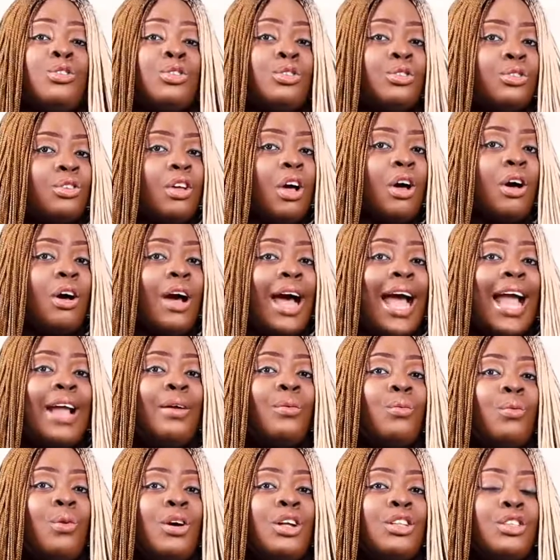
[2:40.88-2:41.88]
So
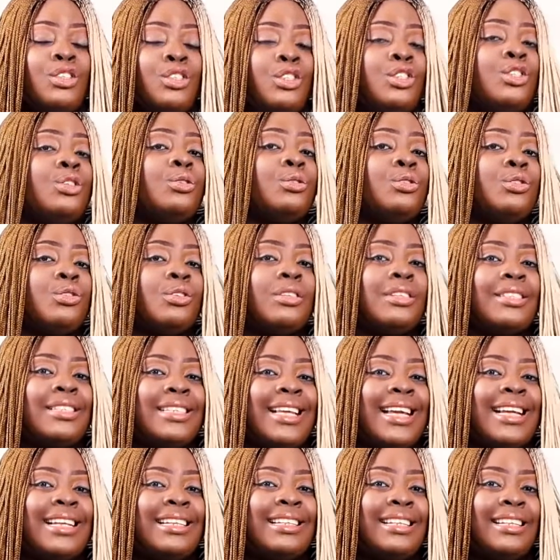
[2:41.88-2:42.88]
I want you to
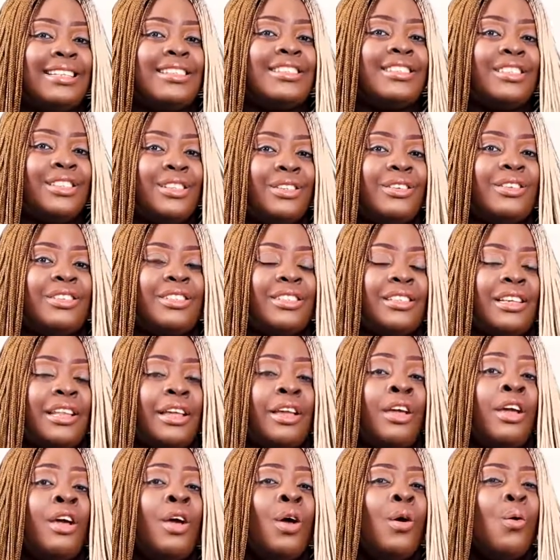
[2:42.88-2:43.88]
take this
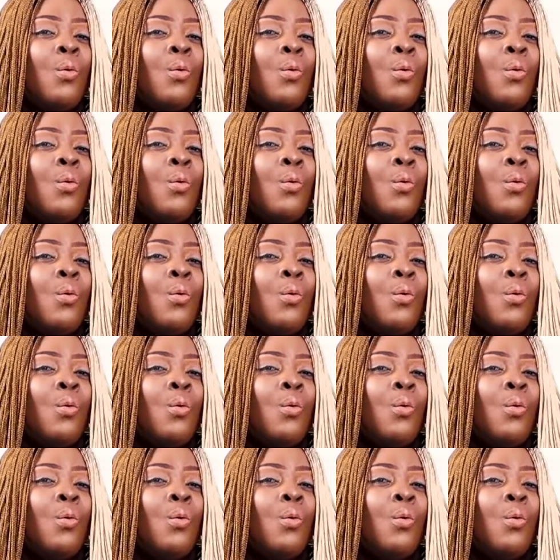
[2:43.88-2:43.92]
seriously.